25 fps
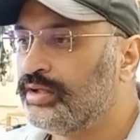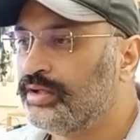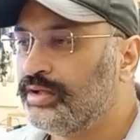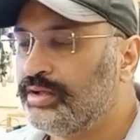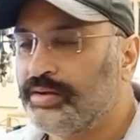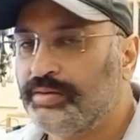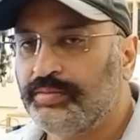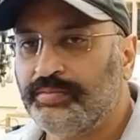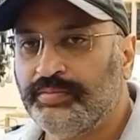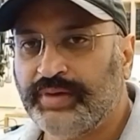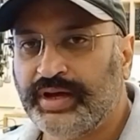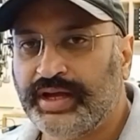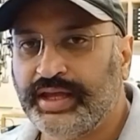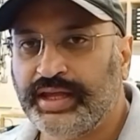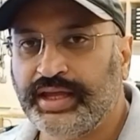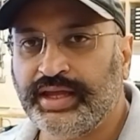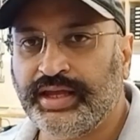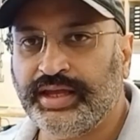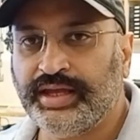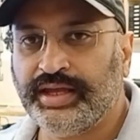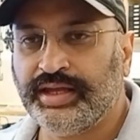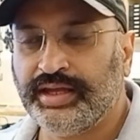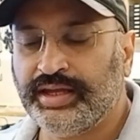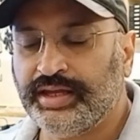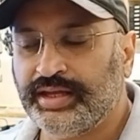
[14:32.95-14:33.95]

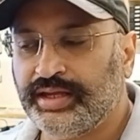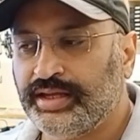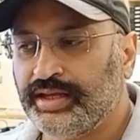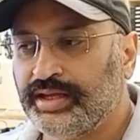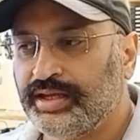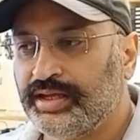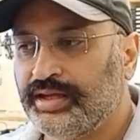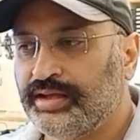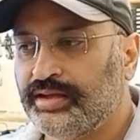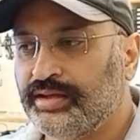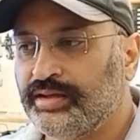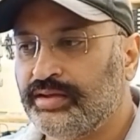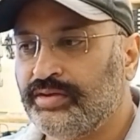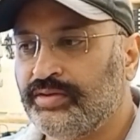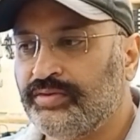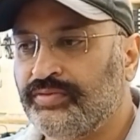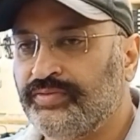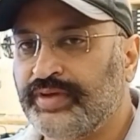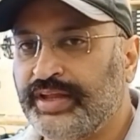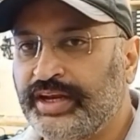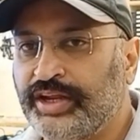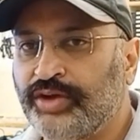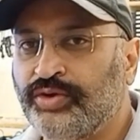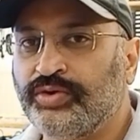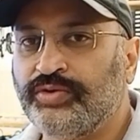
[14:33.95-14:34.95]
my very
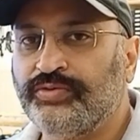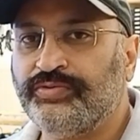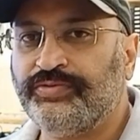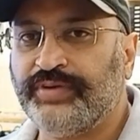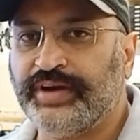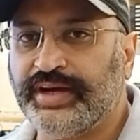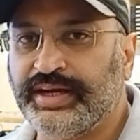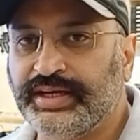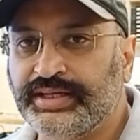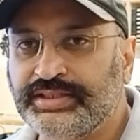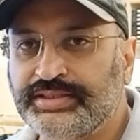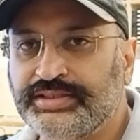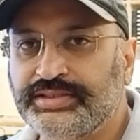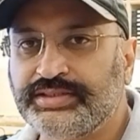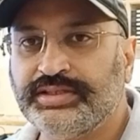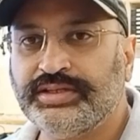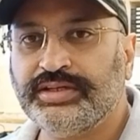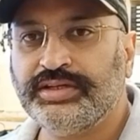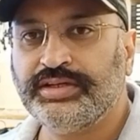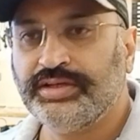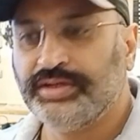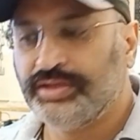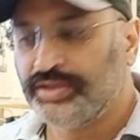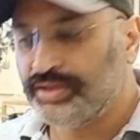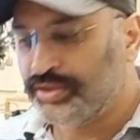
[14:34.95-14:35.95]
good friends
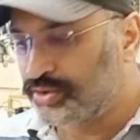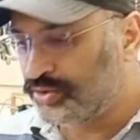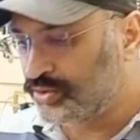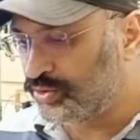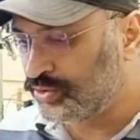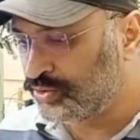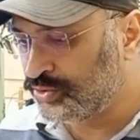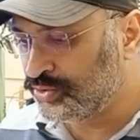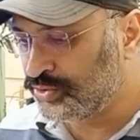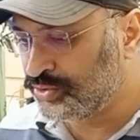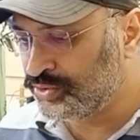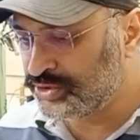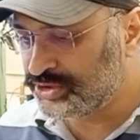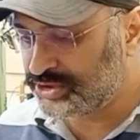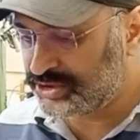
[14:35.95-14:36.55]
whose